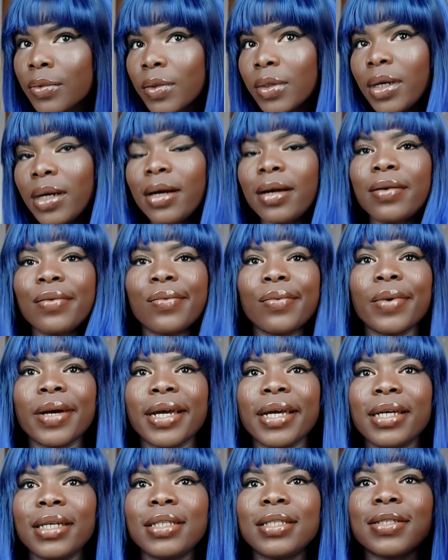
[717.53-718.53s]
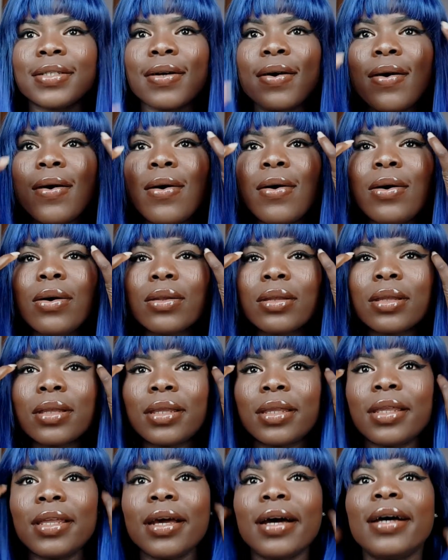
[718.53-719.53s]
All right, all
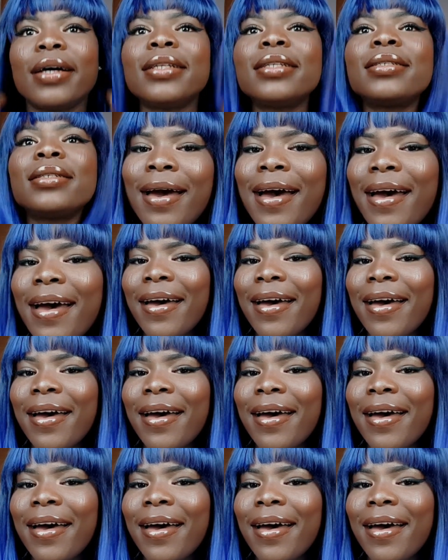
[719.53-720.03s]
done.